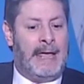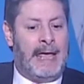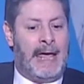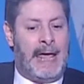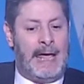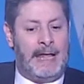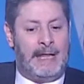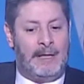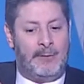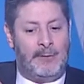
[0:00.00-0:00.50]

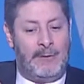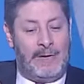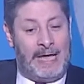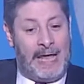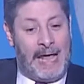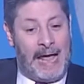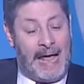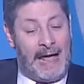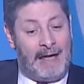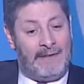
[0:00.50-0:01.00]
And we
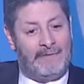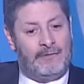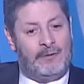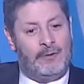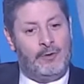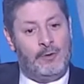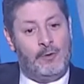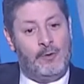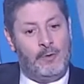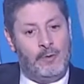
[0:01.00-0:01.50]
have
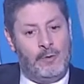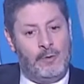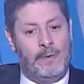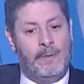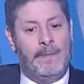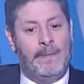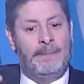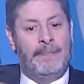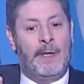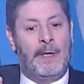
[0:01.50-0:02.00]
to
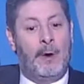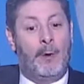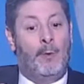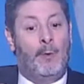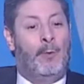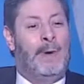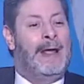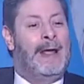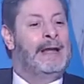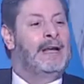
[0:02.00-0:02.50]

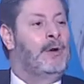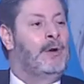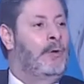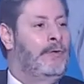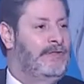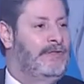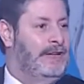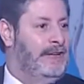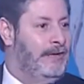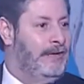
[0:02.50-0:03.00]
work
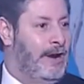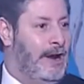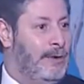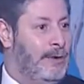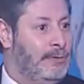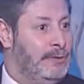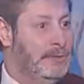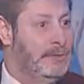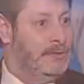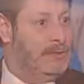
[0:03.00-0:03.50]
on the
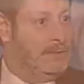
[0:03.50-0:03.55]
ground